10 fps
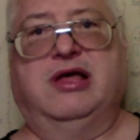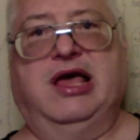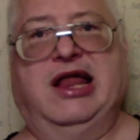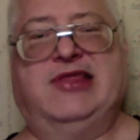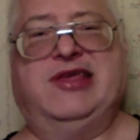
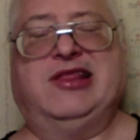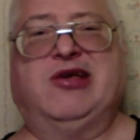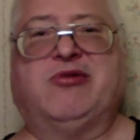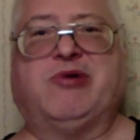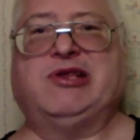And I think
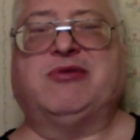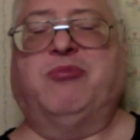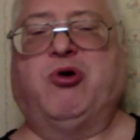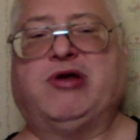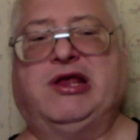the only reason
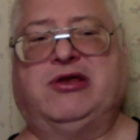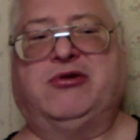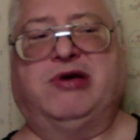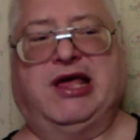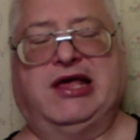Moore didn't
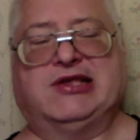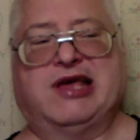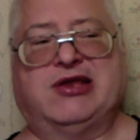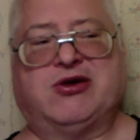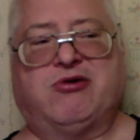do it is
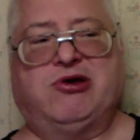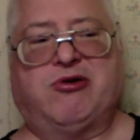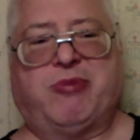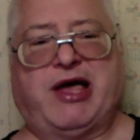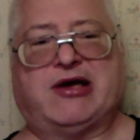that turning
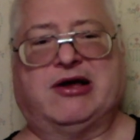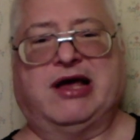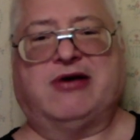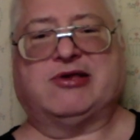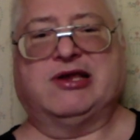your back on
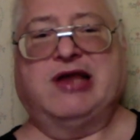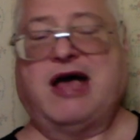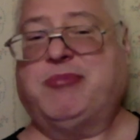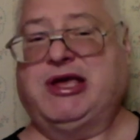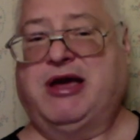House and
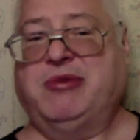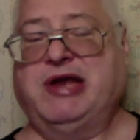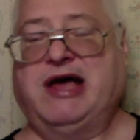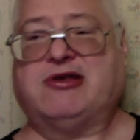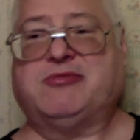not becoming
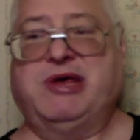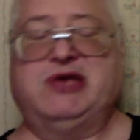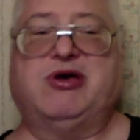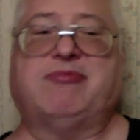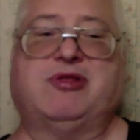House
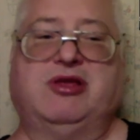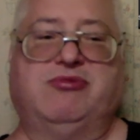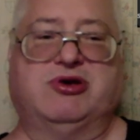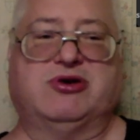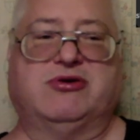means you have to
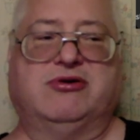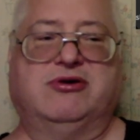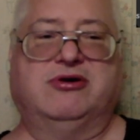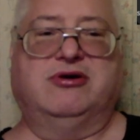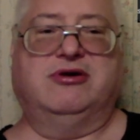leave the show.
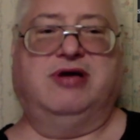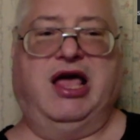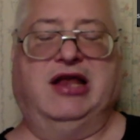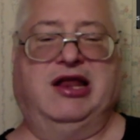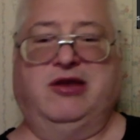
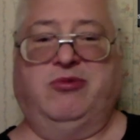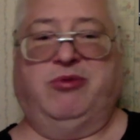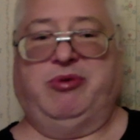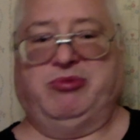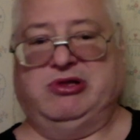And they didn't
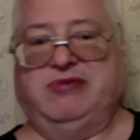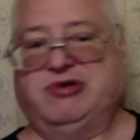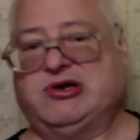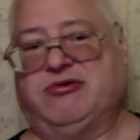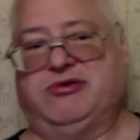want people to leave the
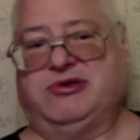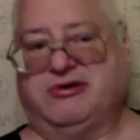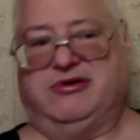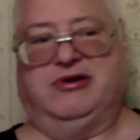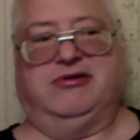show.
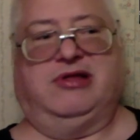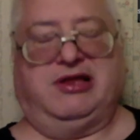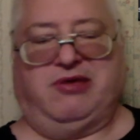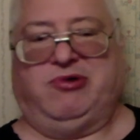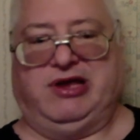So, you know,
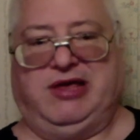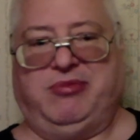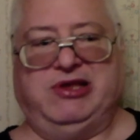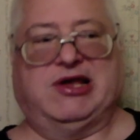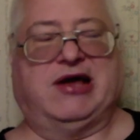like they want to
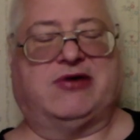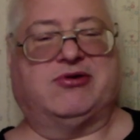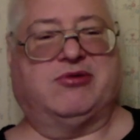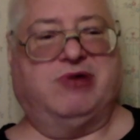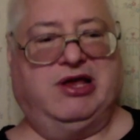keep these
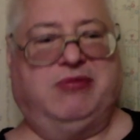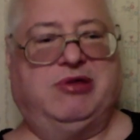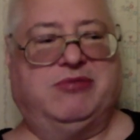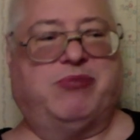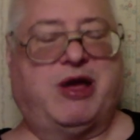actors, they want to keep
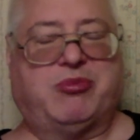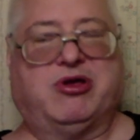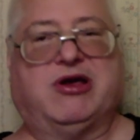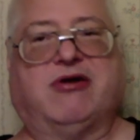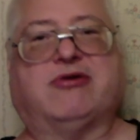these
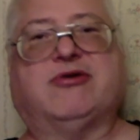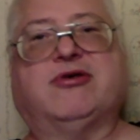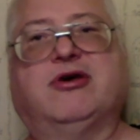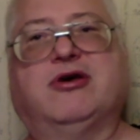popular characters.